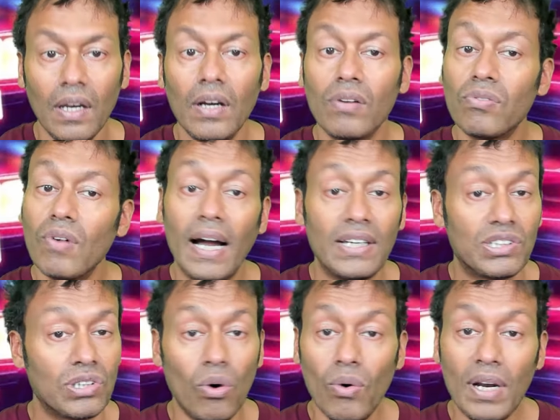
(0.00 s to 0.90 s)
Right,
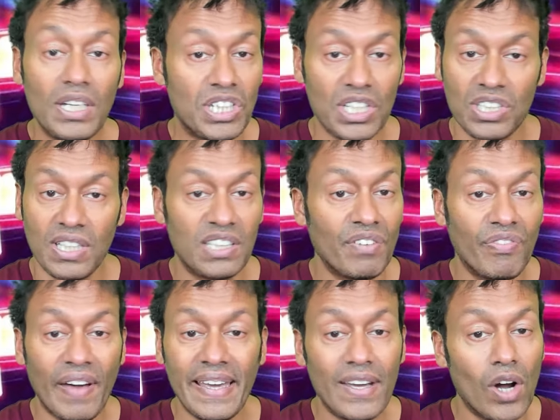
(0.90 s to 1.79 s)
so all this just, it's a
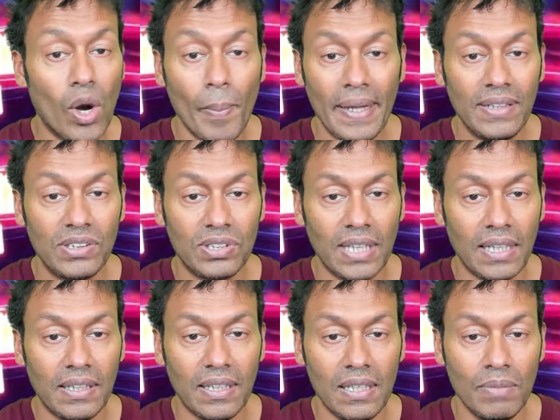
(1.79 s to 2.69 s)
vague comment
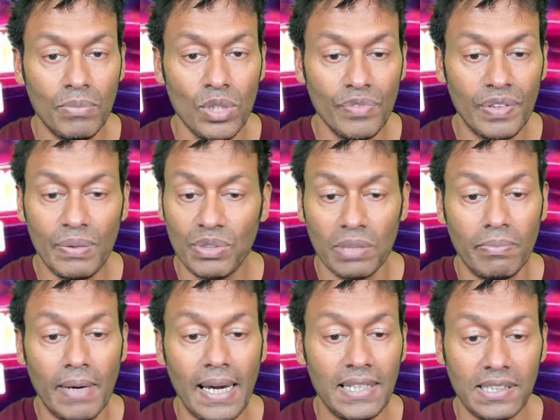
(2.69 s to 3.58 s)
that the movie was
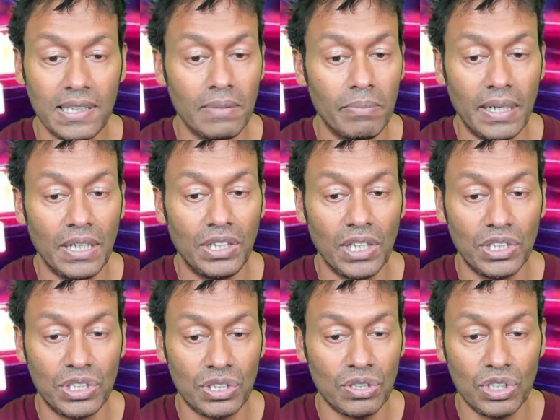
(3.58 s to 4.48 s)
amazing, but it
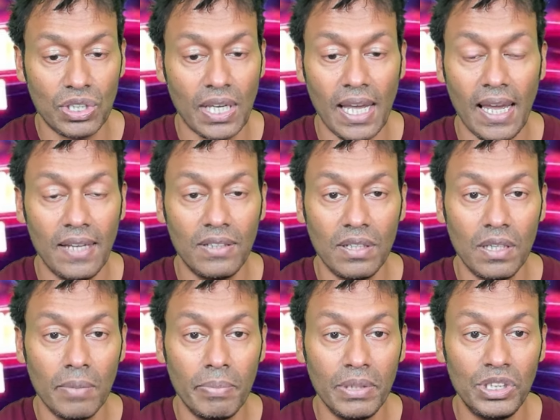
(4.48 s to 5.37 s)
just scared
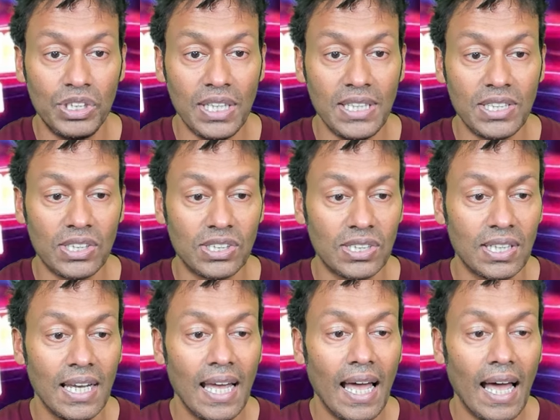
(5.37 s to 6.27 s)
the
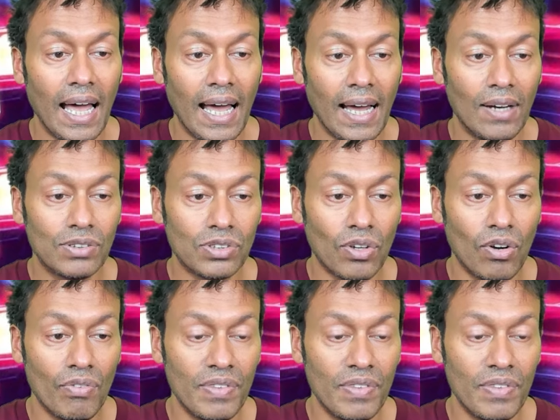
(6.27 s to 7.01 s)
bejesus out of the